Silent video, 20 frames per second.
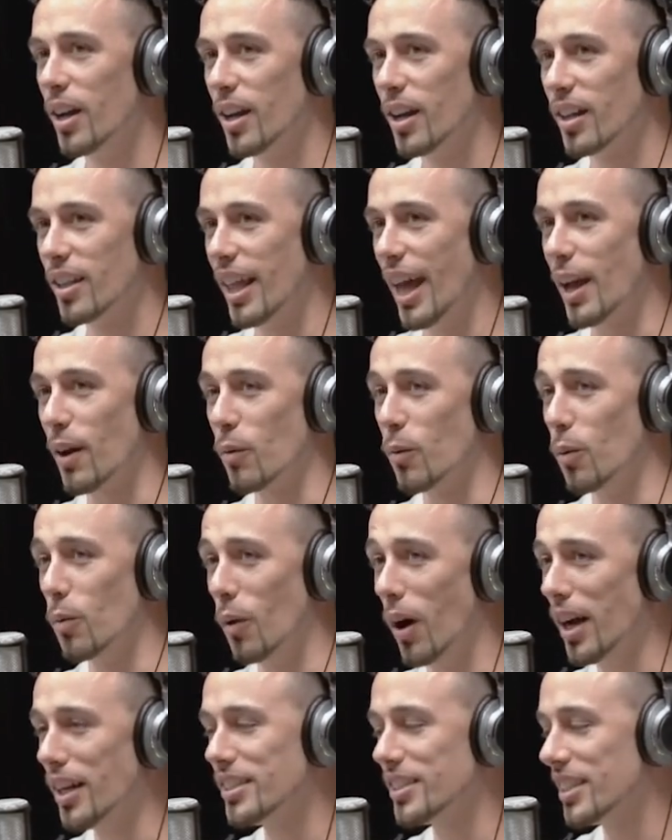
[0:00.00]
Like yeah.
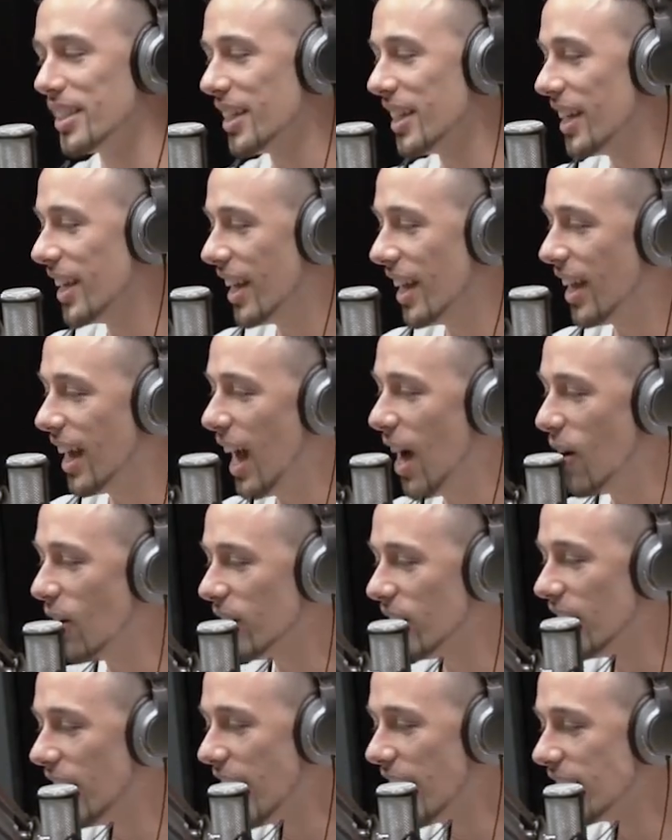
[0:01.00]
what? How
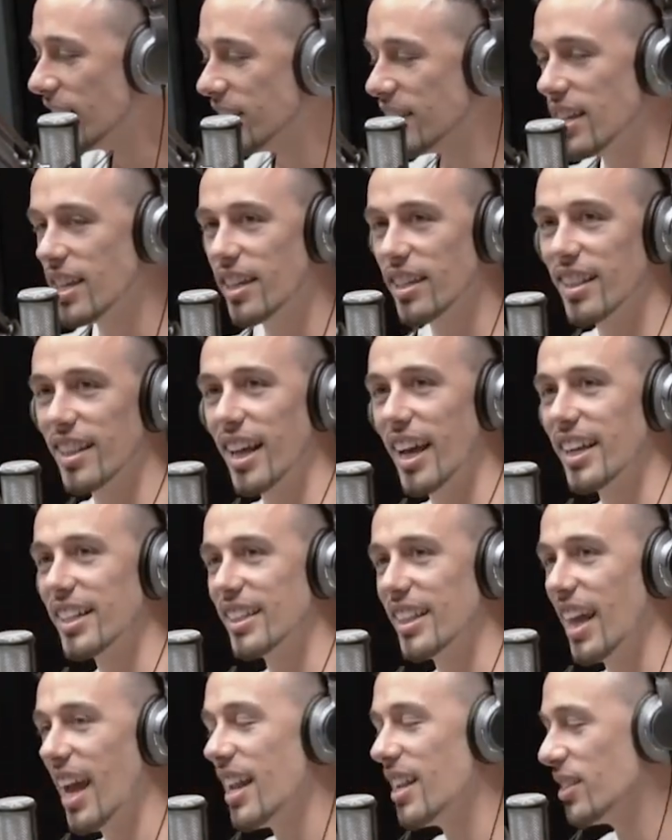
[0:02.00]
lazy like
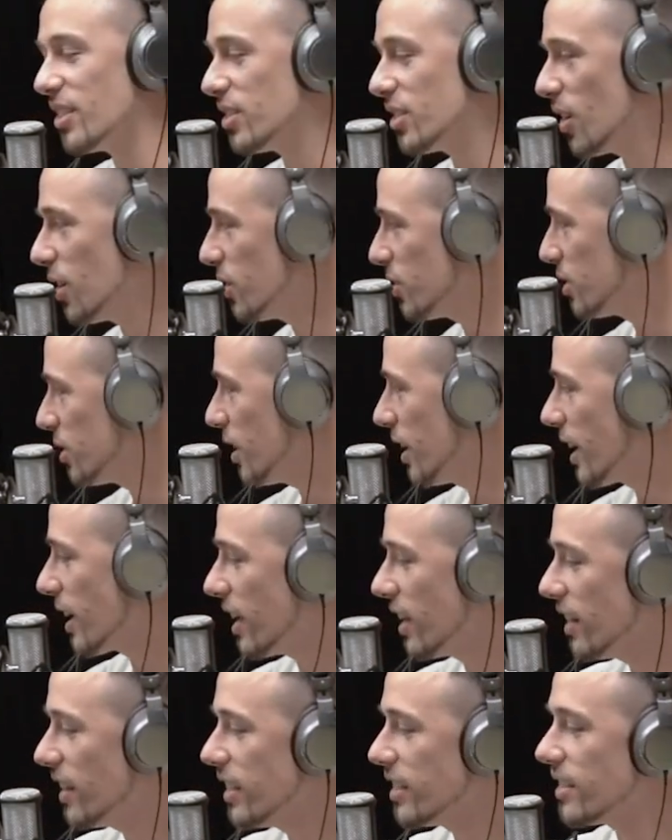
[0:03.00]
that is so still like
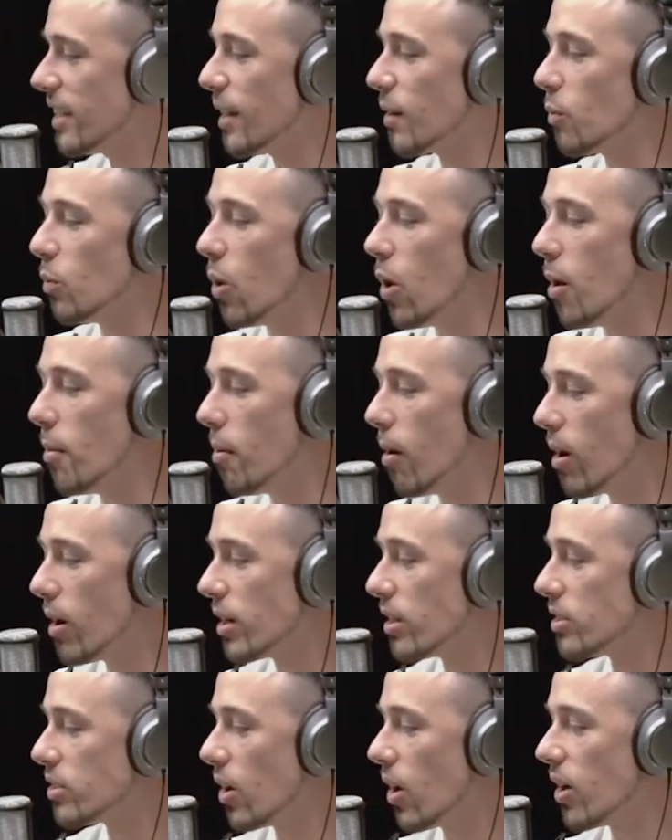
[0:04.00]
at least like Walmart
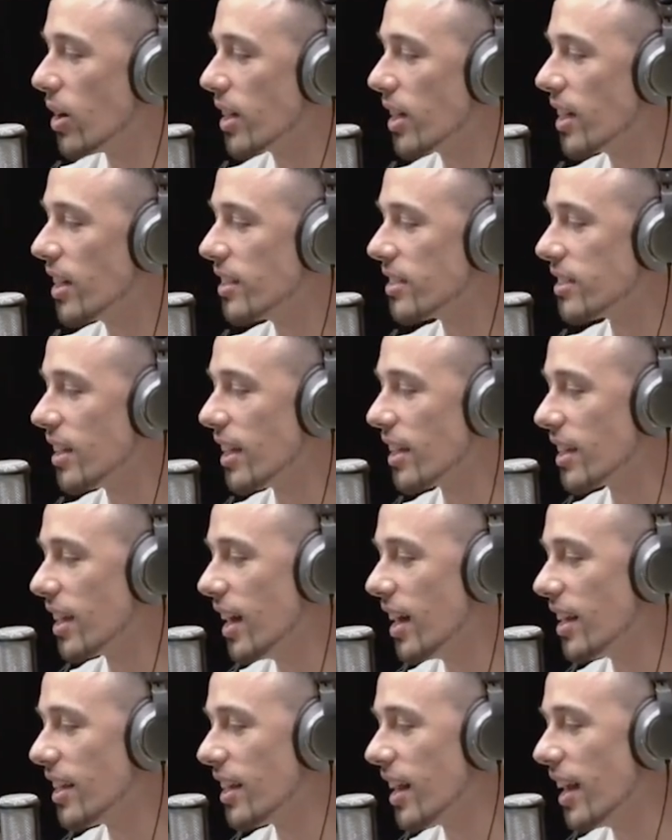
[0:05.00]
and Target it's like
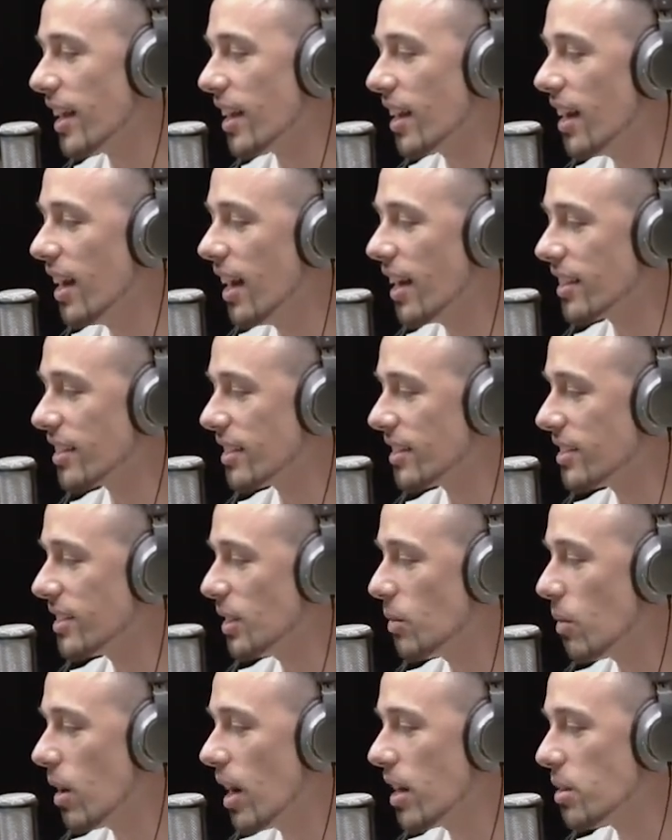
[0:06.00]
kind of like ah, I can see
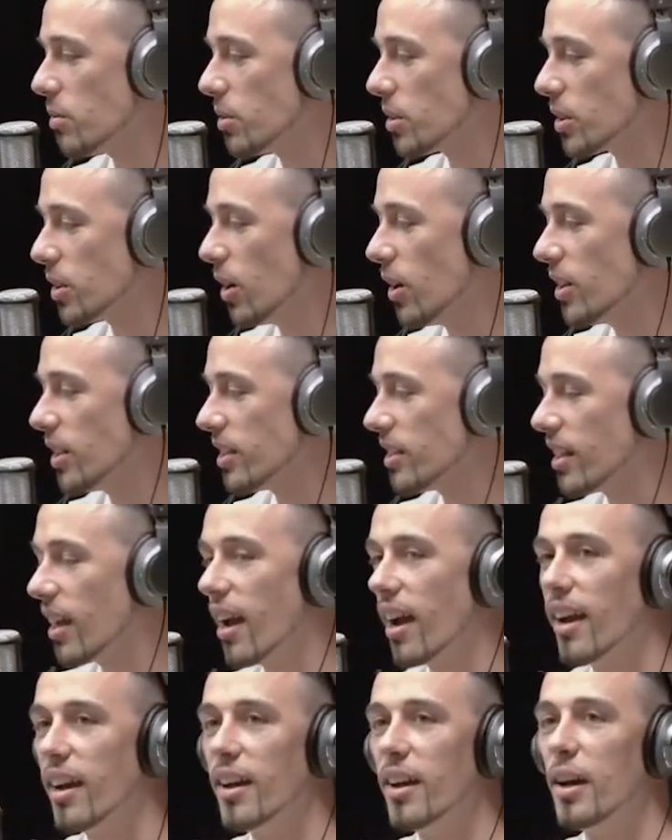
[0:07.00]
why you would call it
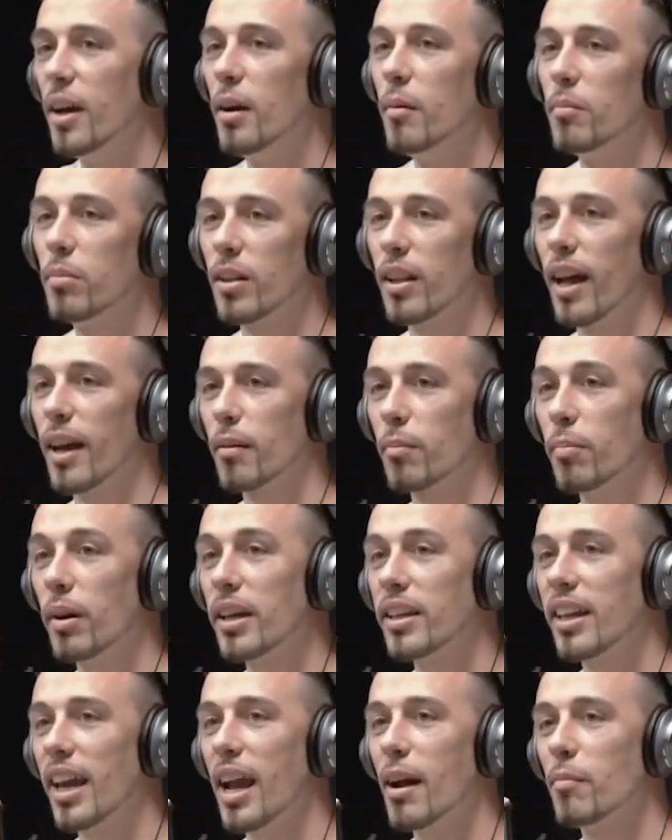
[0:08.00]
that. But like big
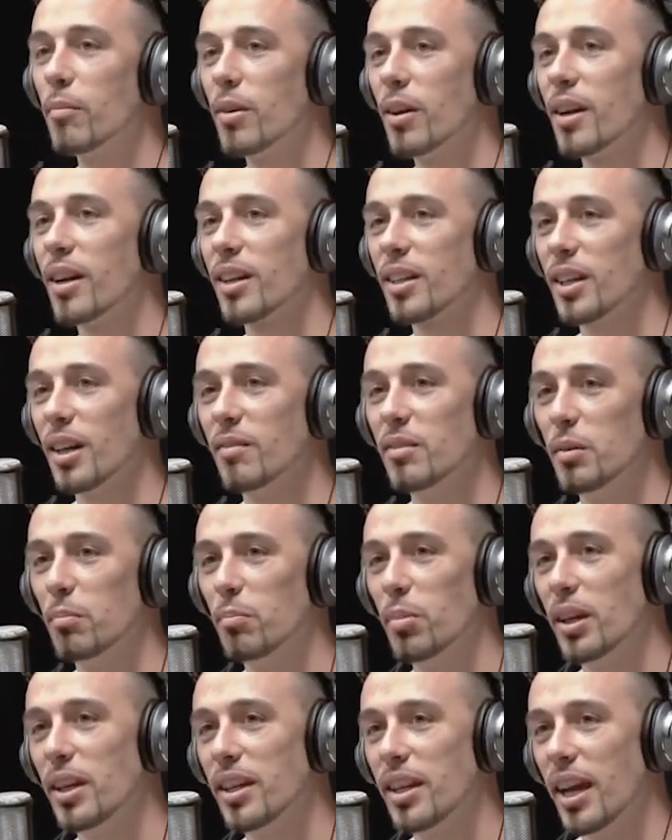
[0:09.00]
camera, come to
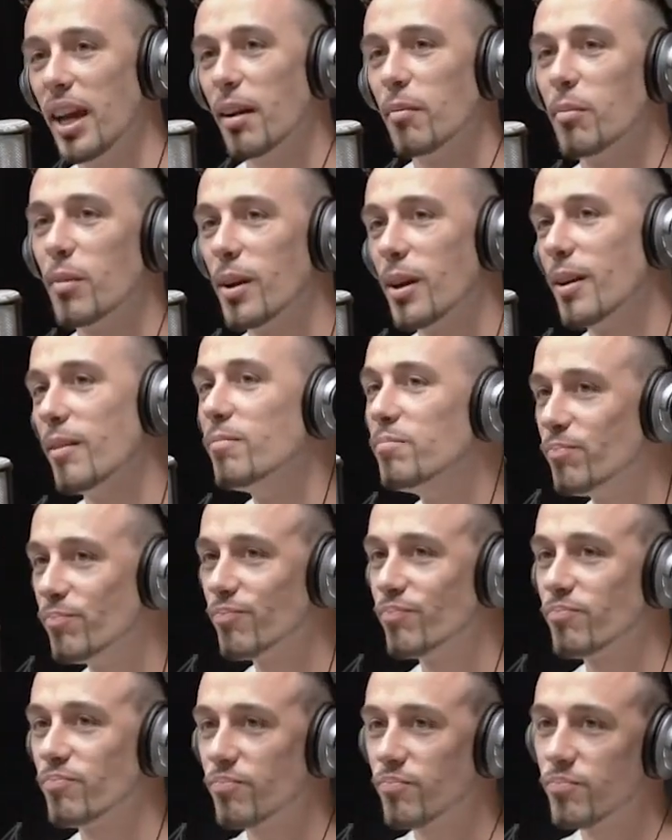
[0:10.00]
big camera.
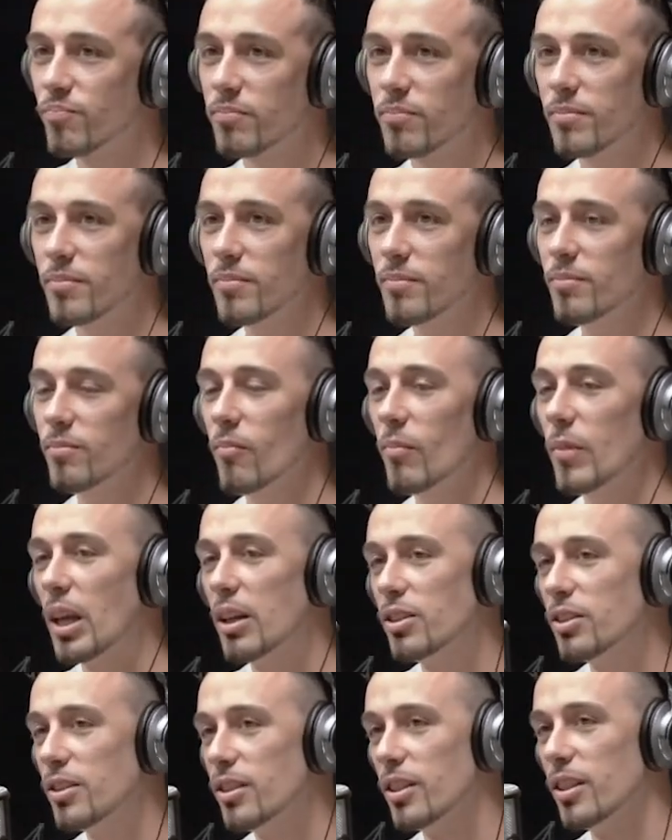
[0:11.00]
It
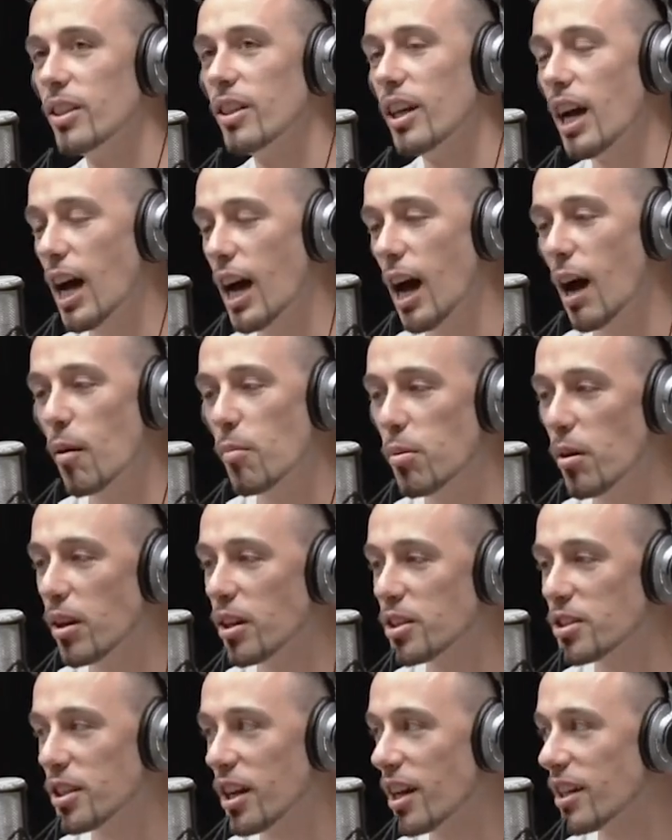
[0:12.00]
works, man. I
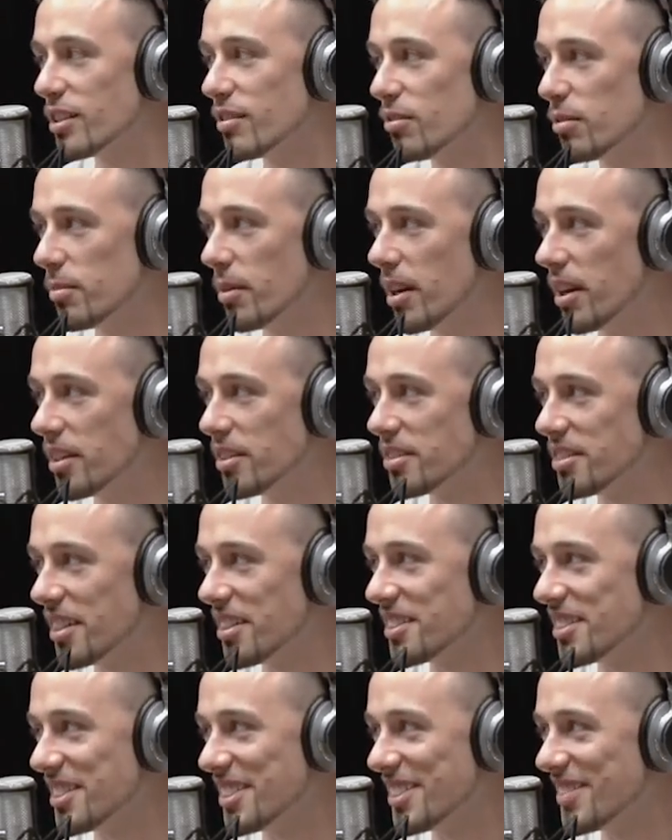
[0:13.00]
apologize for my
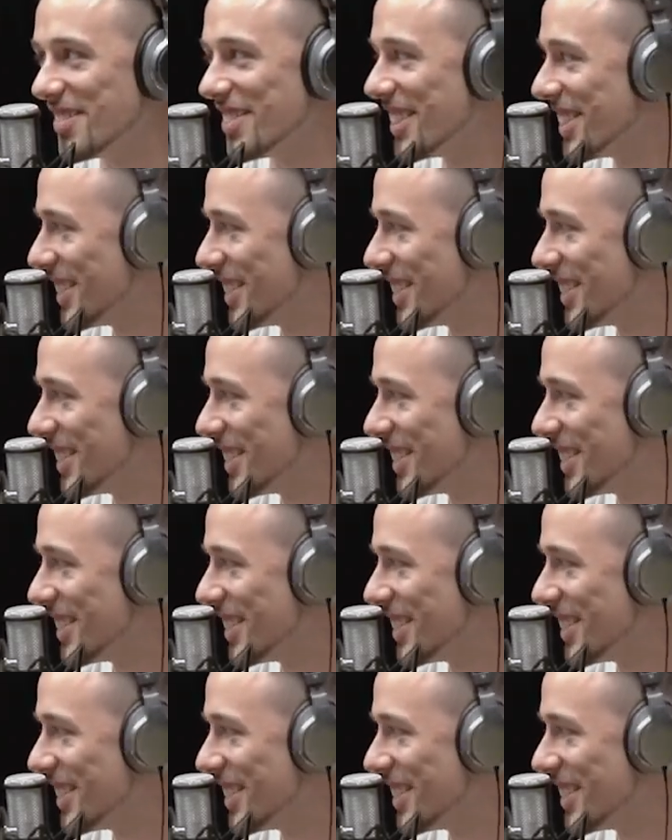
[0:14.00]
insensitiveness.